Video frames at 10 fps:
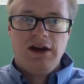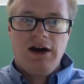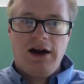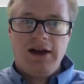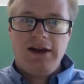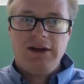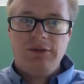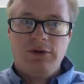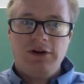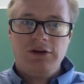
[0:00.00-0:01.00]
uh,
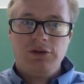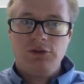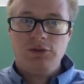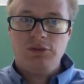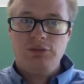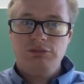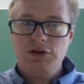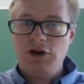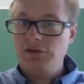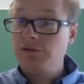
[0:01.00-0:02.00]
anyone who
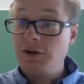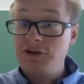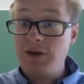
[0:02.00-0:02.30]
knows much